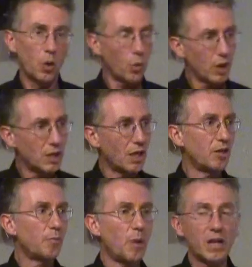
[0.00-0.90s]
What
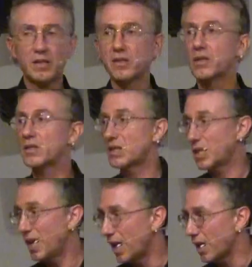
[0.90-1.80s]
kind of practice does it
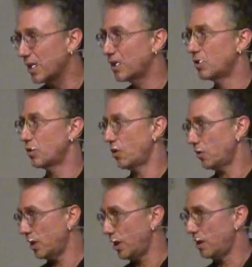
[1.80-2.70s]
take to
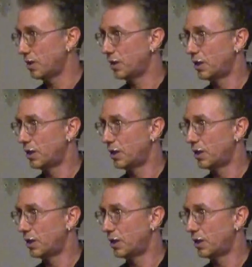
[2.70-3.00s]
go there?